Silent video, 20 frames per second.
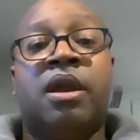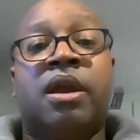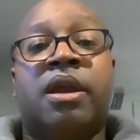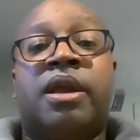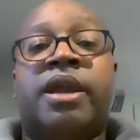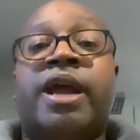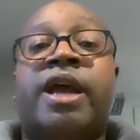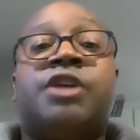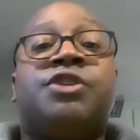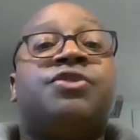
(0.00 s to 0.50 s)

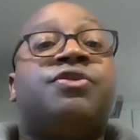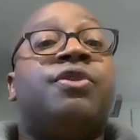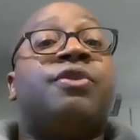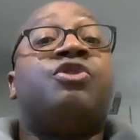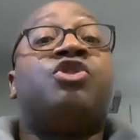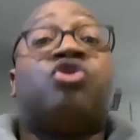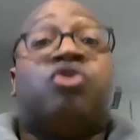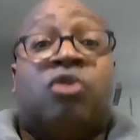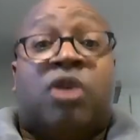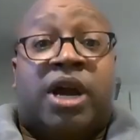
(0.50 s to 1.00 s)
Castro
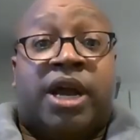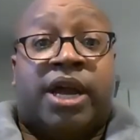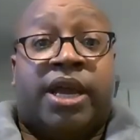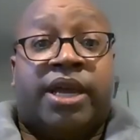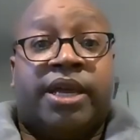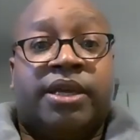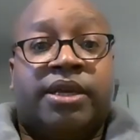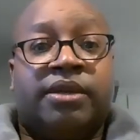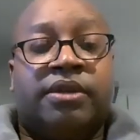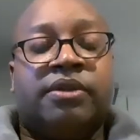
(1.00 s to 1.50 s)

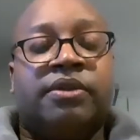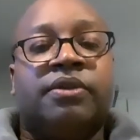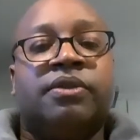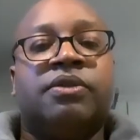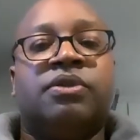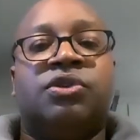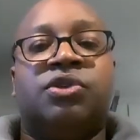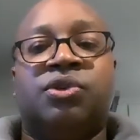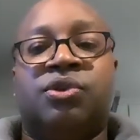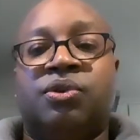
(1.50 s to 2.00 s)
tried
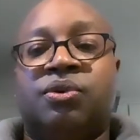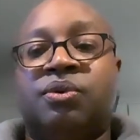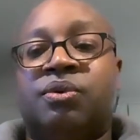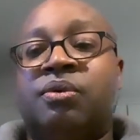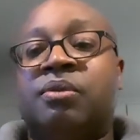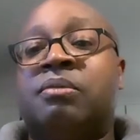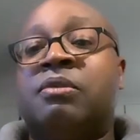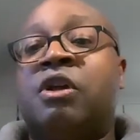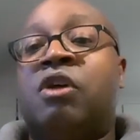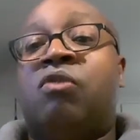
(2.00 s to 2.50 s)
to
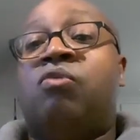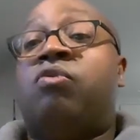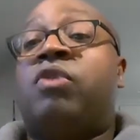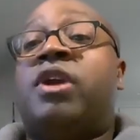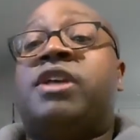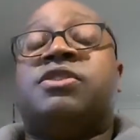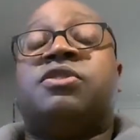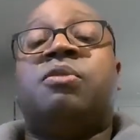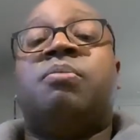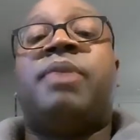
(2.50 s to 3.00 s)

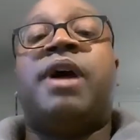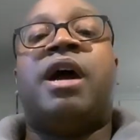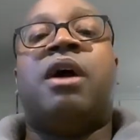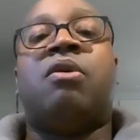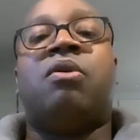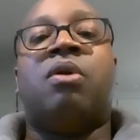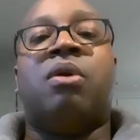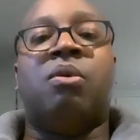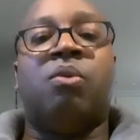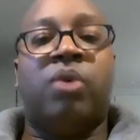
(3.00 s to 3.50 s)
wrestle
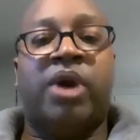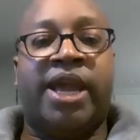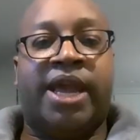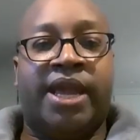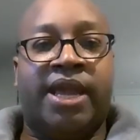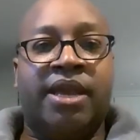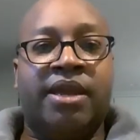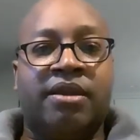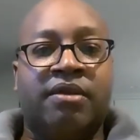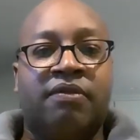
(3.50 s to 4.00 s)
power
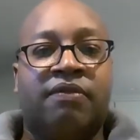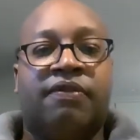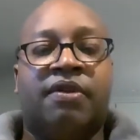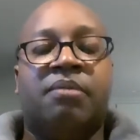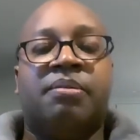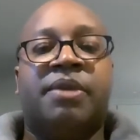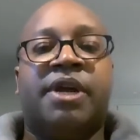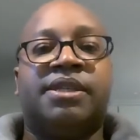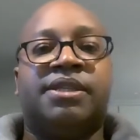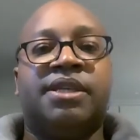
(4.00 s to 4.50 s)
away from
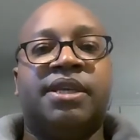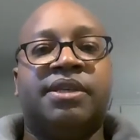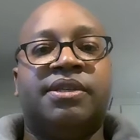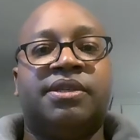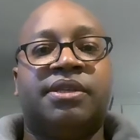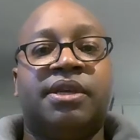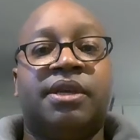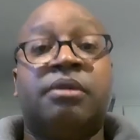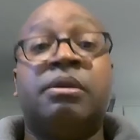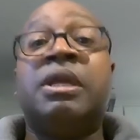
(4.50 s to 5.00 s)

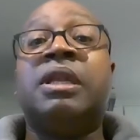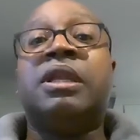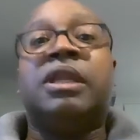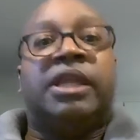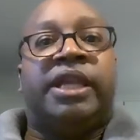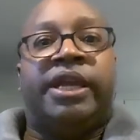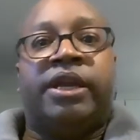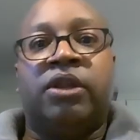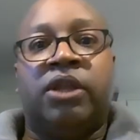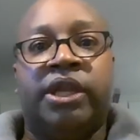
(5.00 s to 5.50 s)
Batista
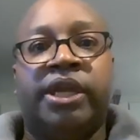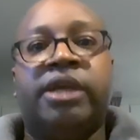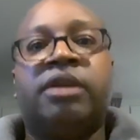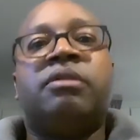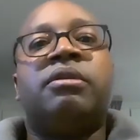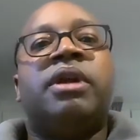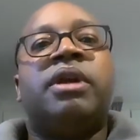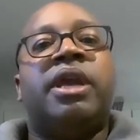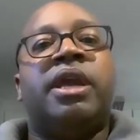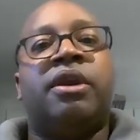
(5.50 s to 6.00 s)
legally
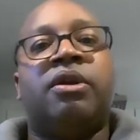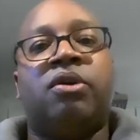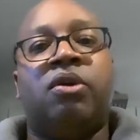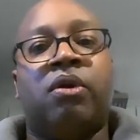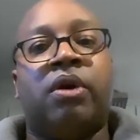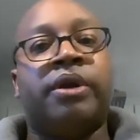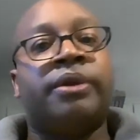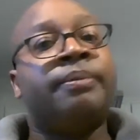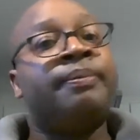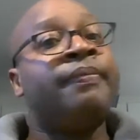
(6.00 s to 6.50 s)
in
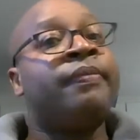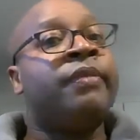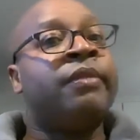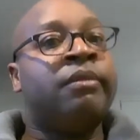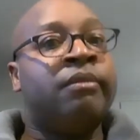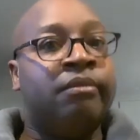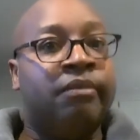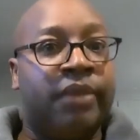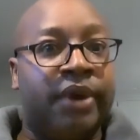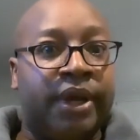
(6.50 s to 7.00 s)
court,
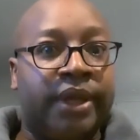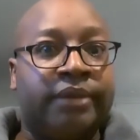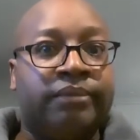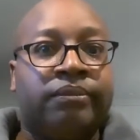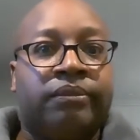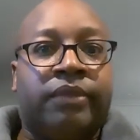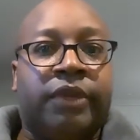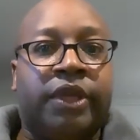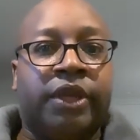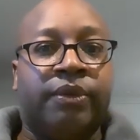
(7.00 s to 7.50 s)
but
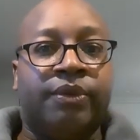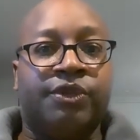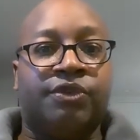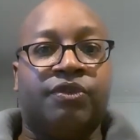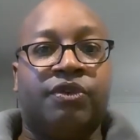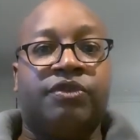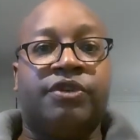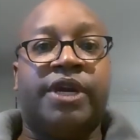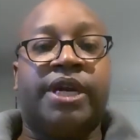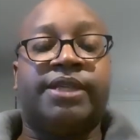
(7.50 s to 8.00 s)
it was
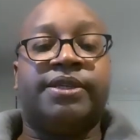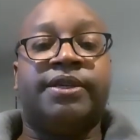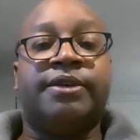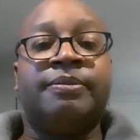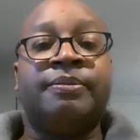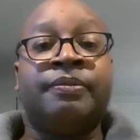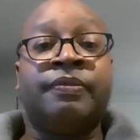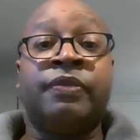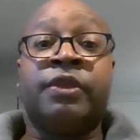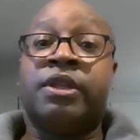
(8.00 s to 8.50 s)
rejected.
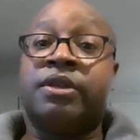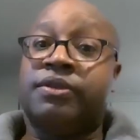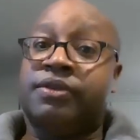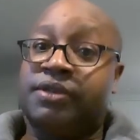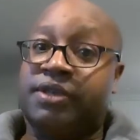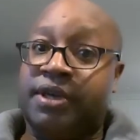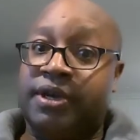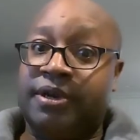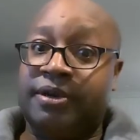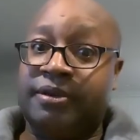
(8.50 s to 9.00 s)

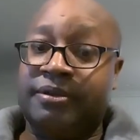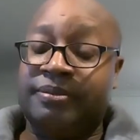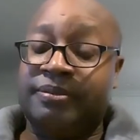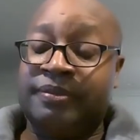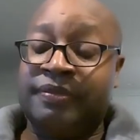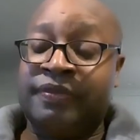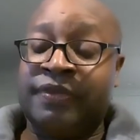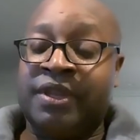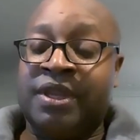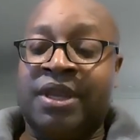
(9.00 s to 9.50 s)
So
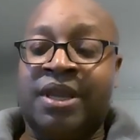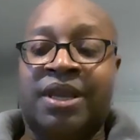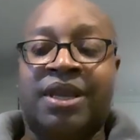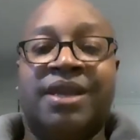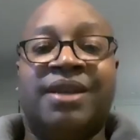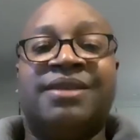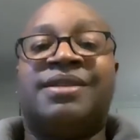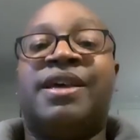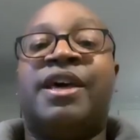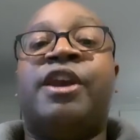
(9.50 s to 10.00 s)
he
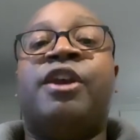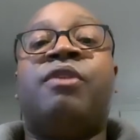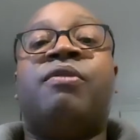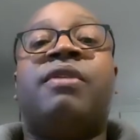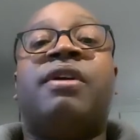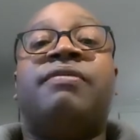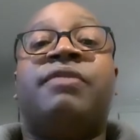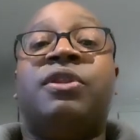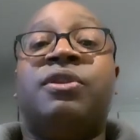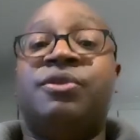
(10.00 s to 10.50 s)
decided a
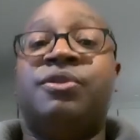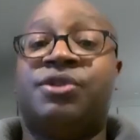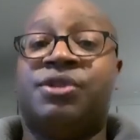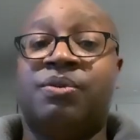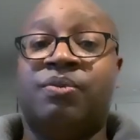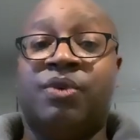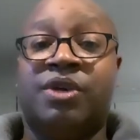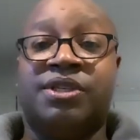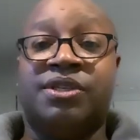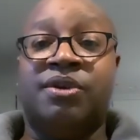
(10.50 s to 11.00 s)
revolution
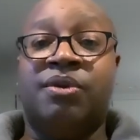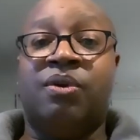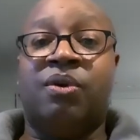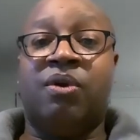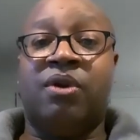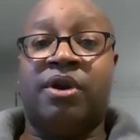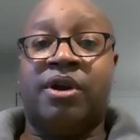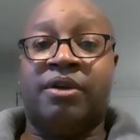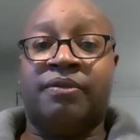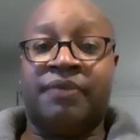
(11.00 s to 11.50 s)
was in
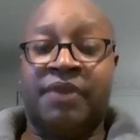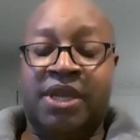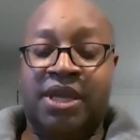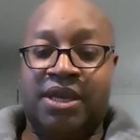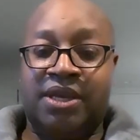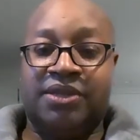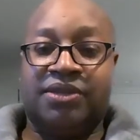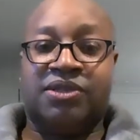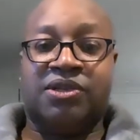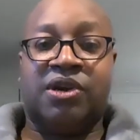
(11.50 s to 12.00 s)
order
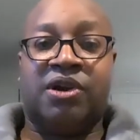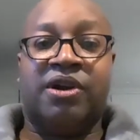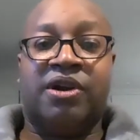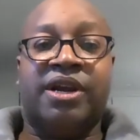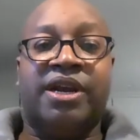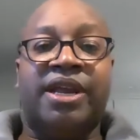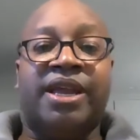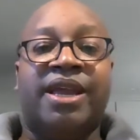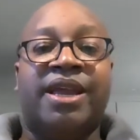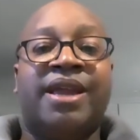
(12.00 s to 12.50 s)
and started
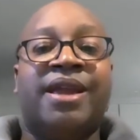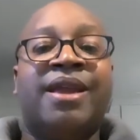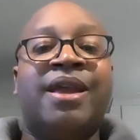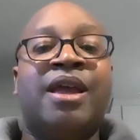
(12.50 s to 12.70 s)
a